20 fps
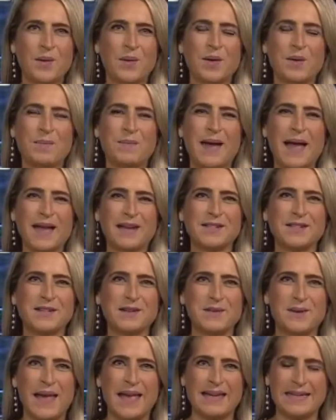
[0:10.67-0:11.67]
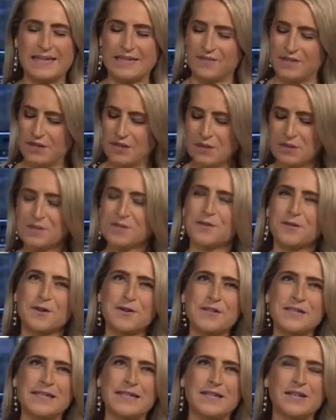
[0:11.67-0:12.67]
Welcome back to NTV News
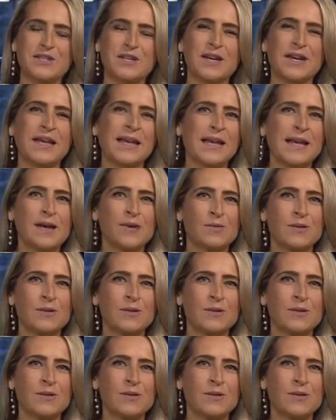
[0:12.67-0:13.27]
First Edition.